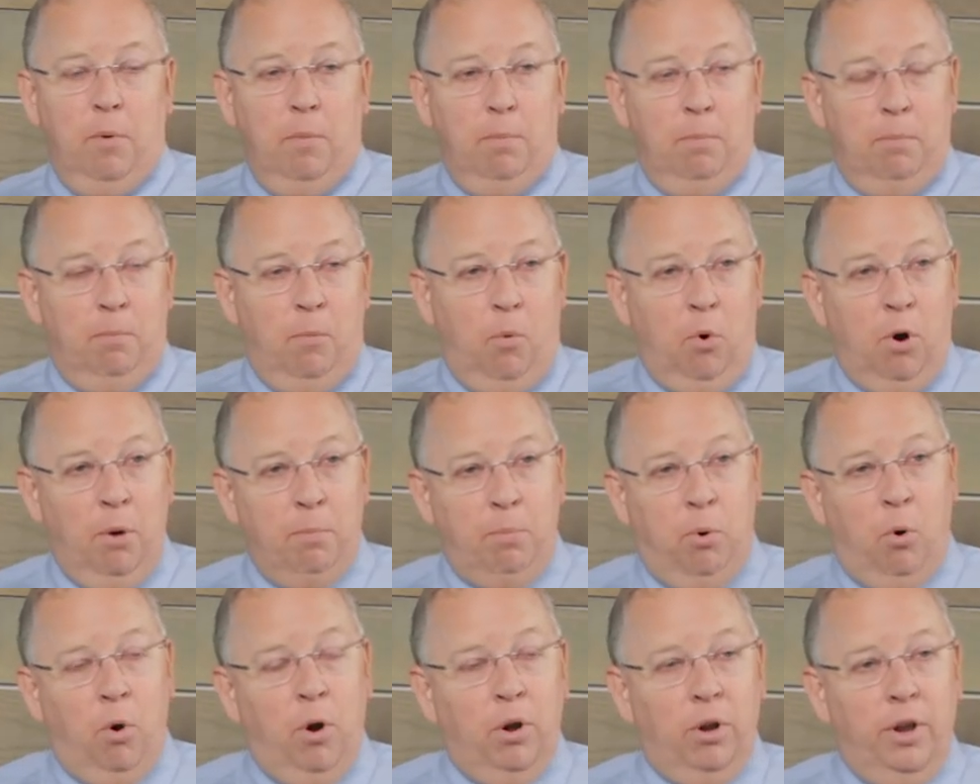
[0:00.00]
More
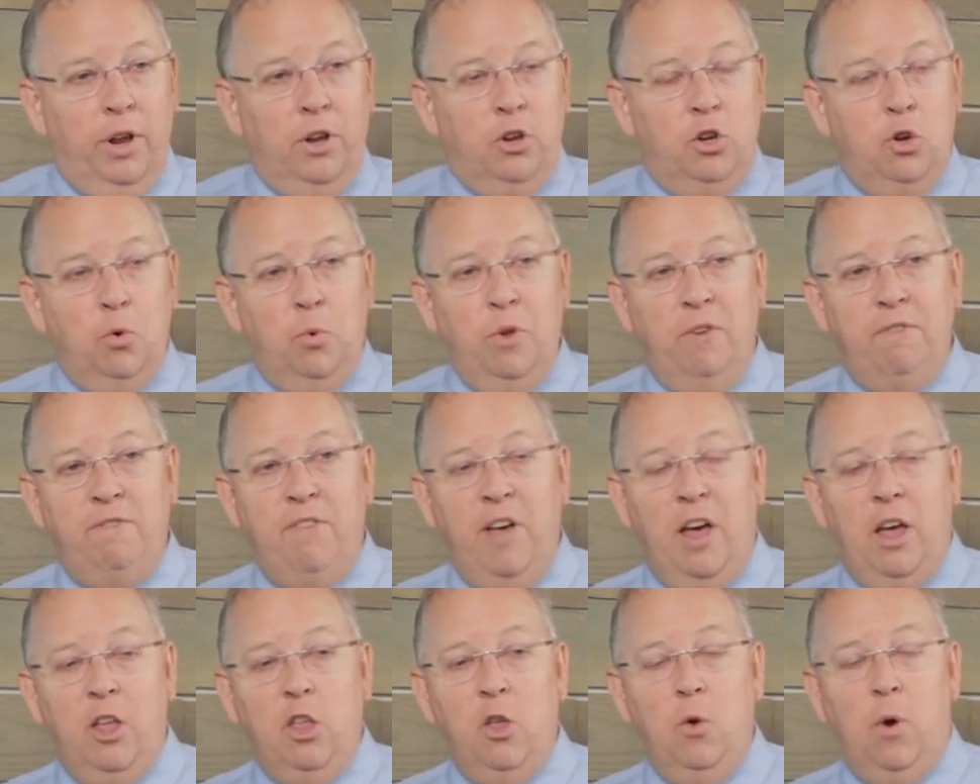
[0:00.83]
importantly, do we
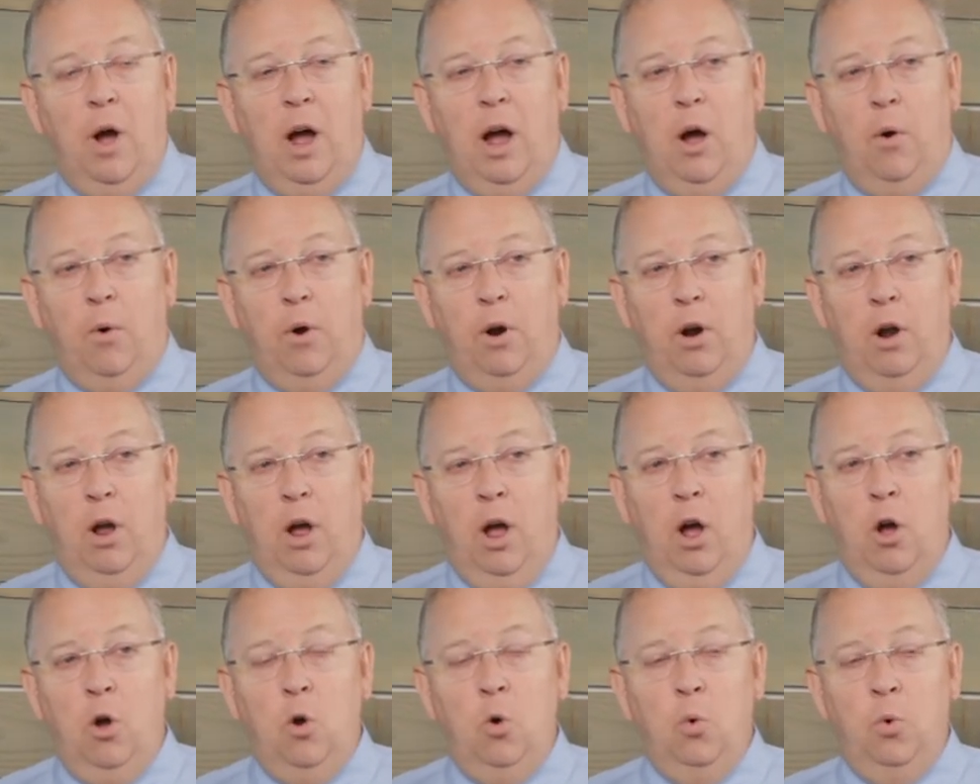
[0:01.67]
value our
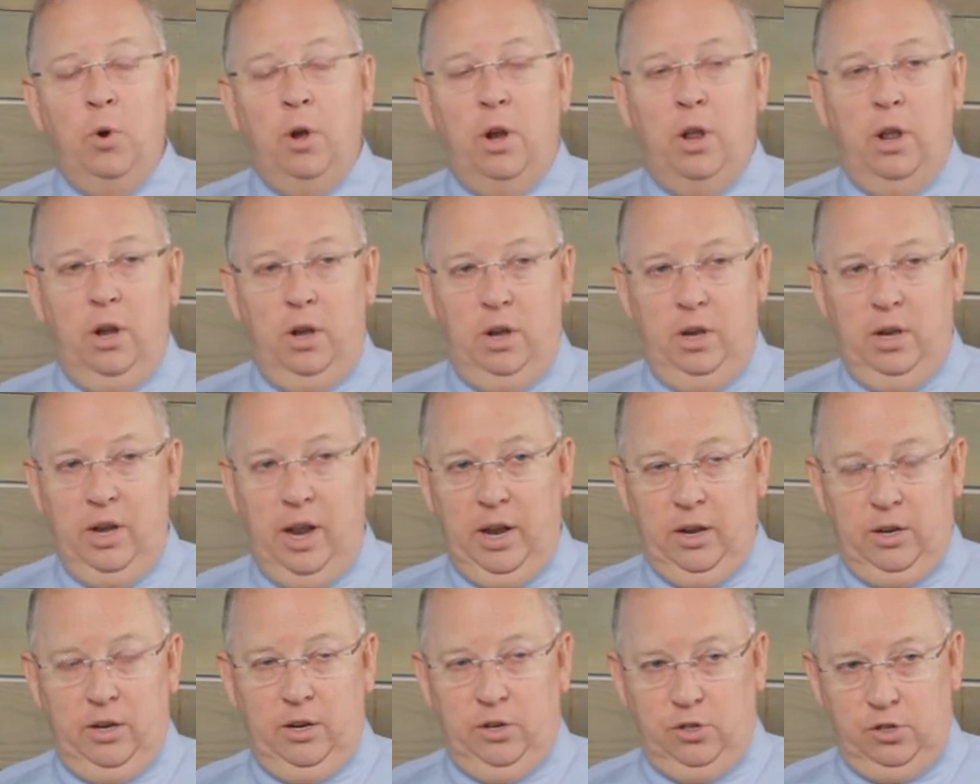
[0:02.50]
own
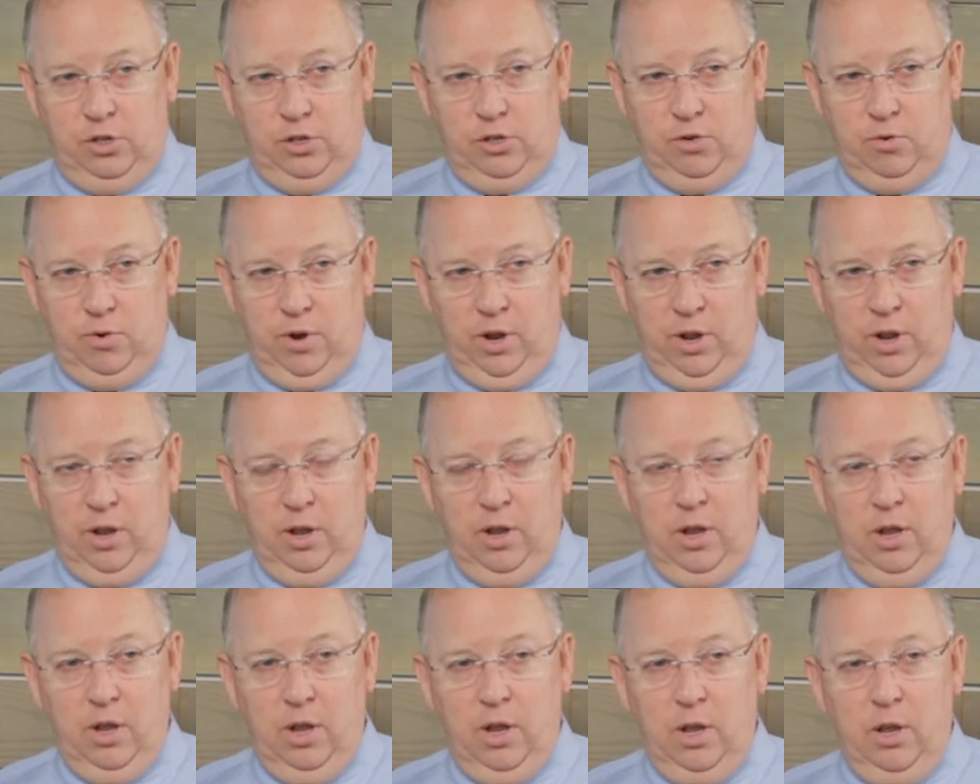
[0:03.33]
dentistry?
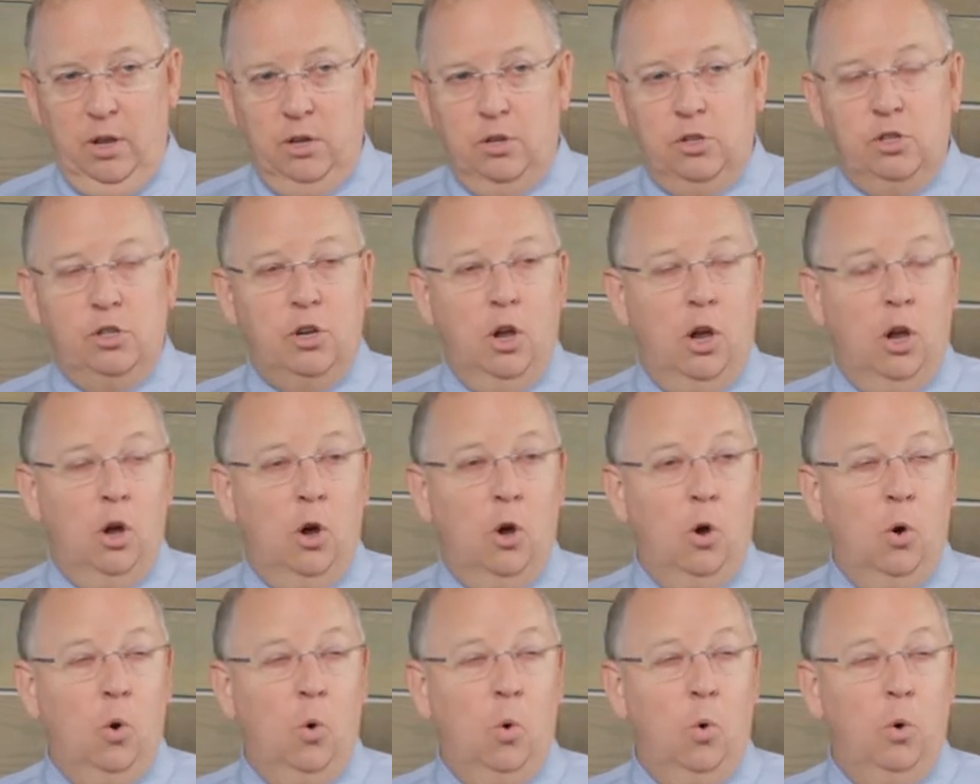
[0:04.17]

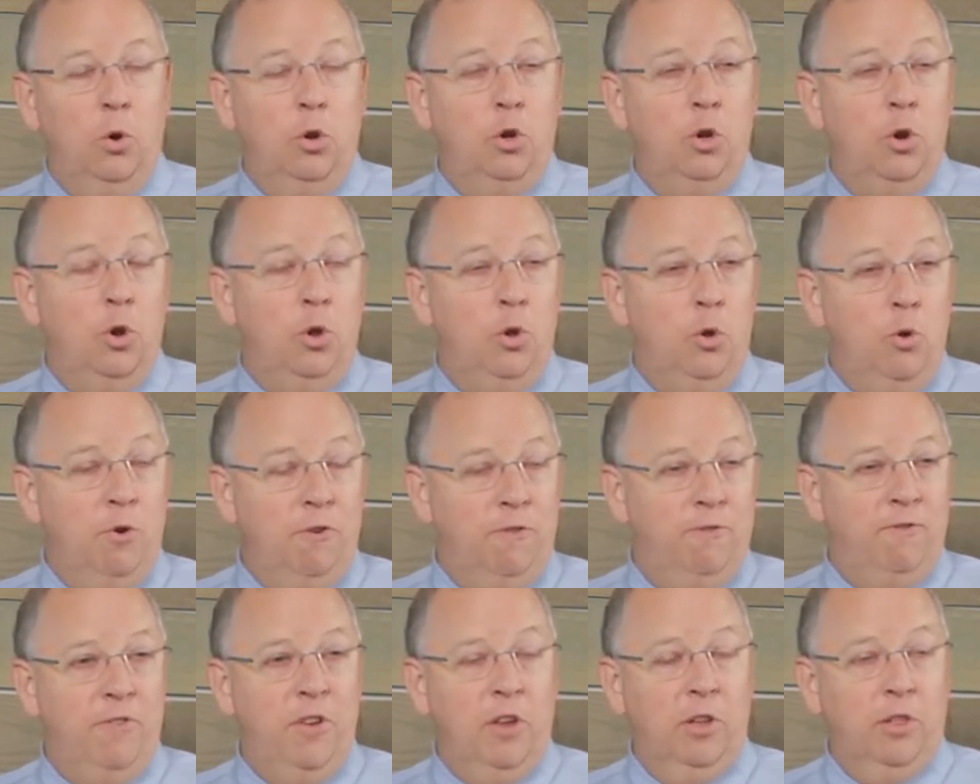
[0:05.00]
So, do you
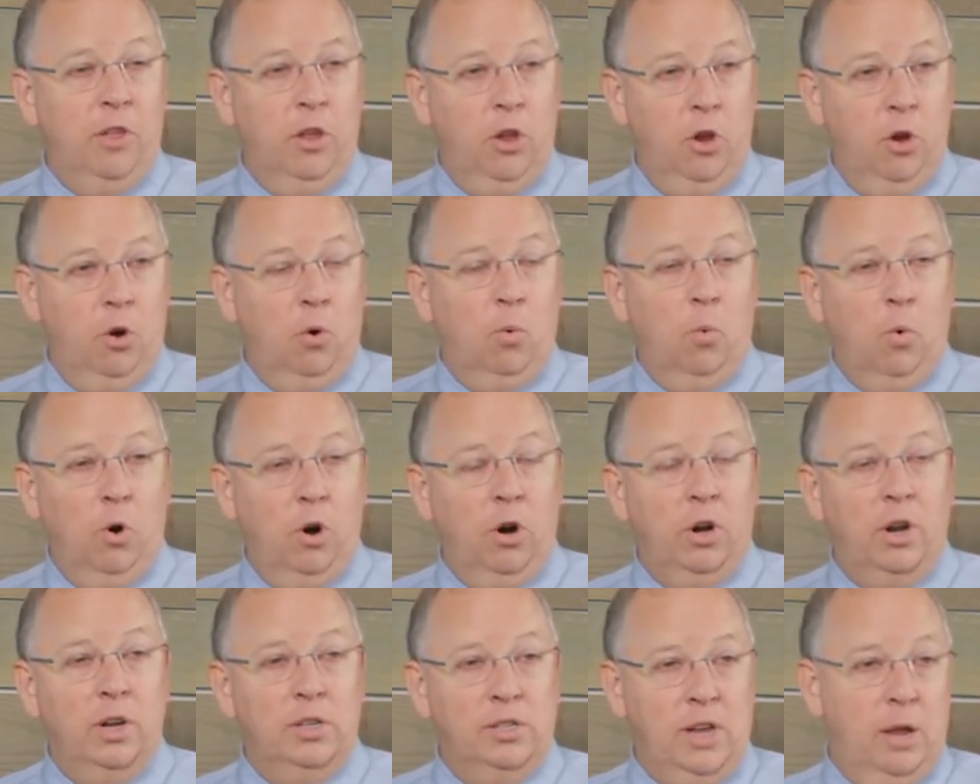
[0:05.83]
feel that your
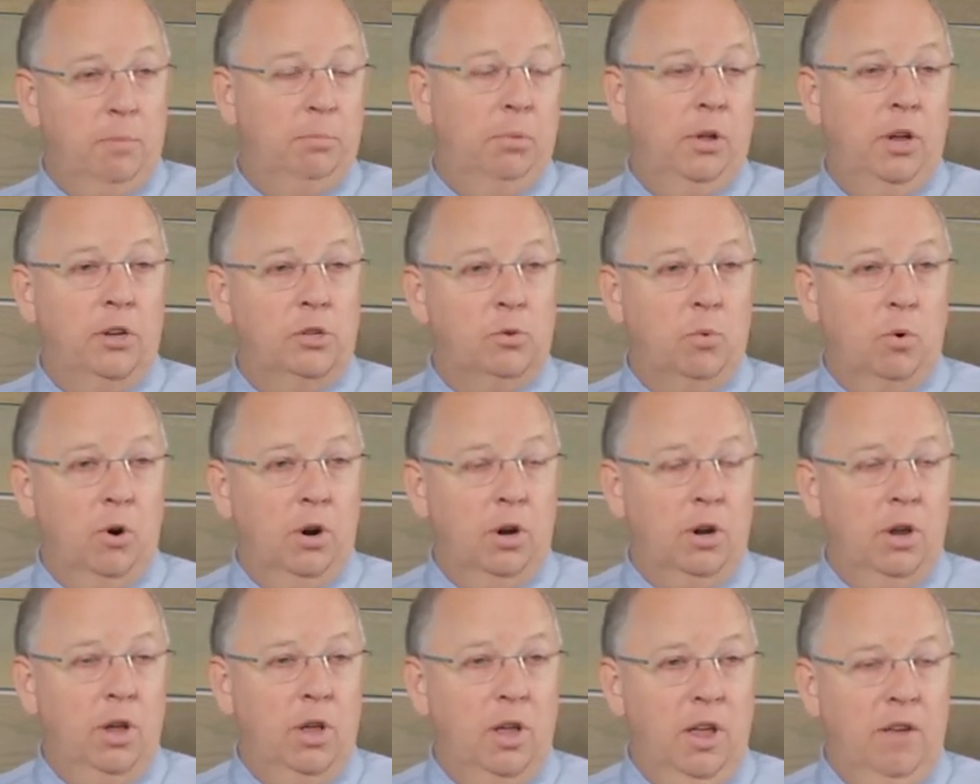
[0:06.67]
work is A plus
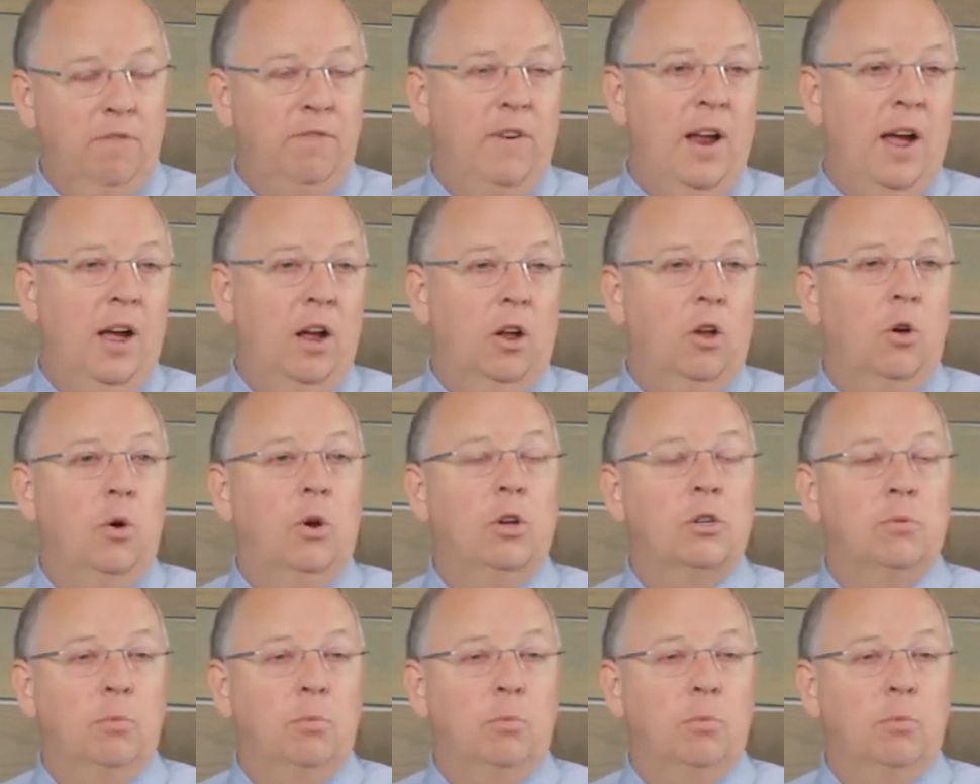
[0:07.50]
work? If not, go to